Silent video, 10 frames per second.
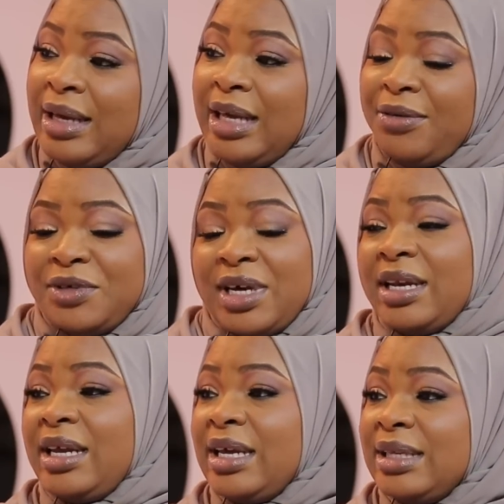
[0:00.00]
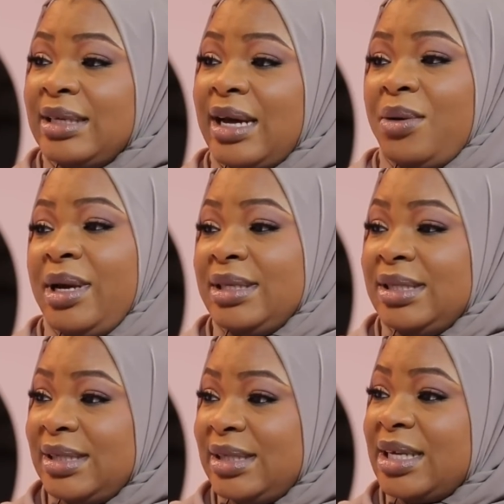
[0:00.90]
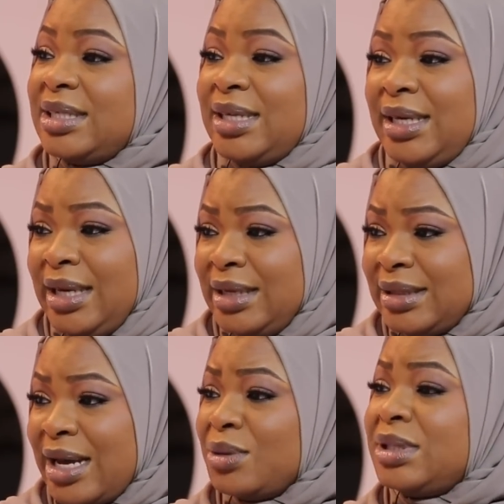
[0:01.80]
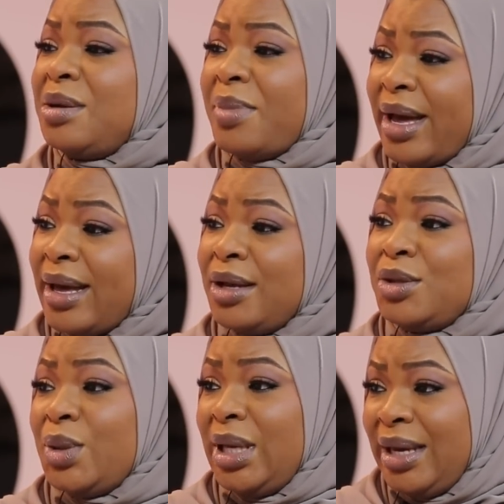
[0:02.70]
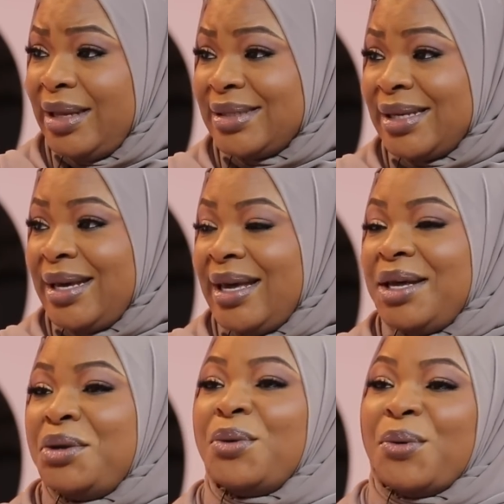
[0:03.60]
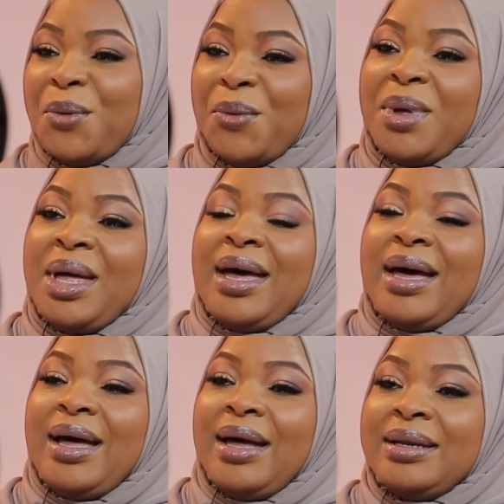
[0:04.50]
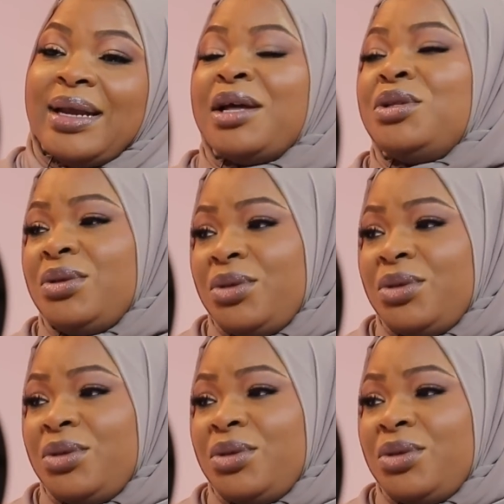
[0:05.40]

If she hadn't eaten, I would insist that she eats. I'll sit by her to eat, and I